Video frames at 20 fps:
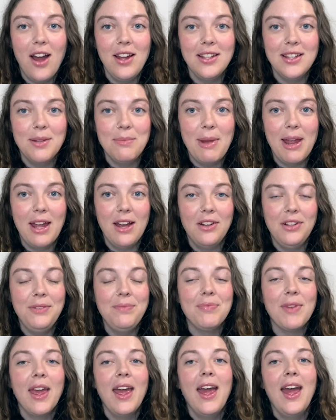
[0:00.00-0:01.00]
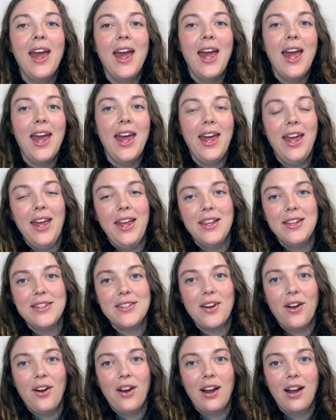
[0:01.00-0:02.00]
in the mail
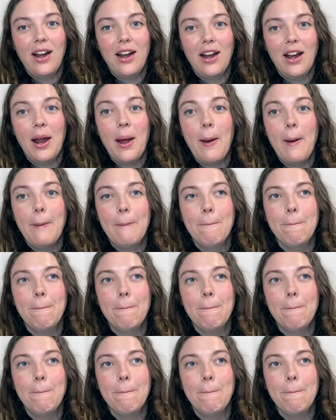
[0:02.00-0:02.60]
is our,